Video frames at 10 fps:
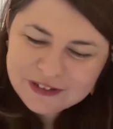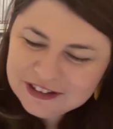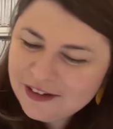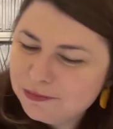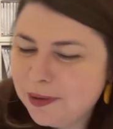we
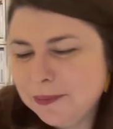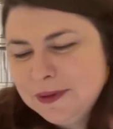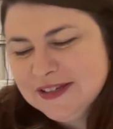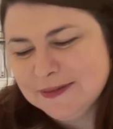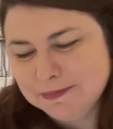love
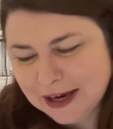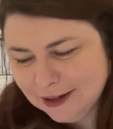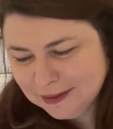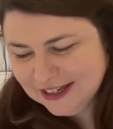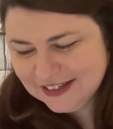puppies and
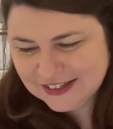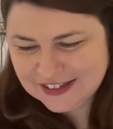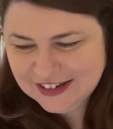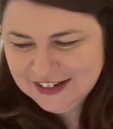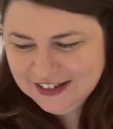babies.
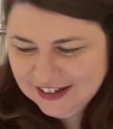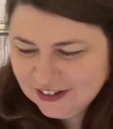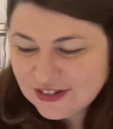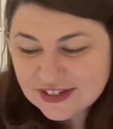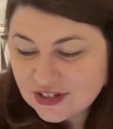
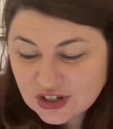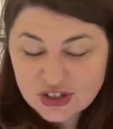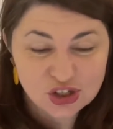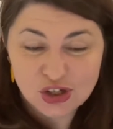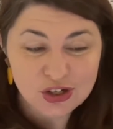Because it's
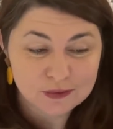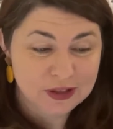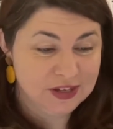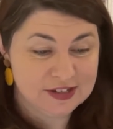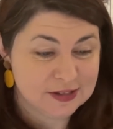just cute
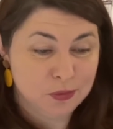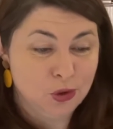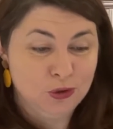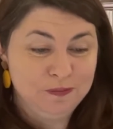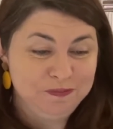when they're
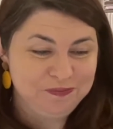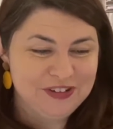small.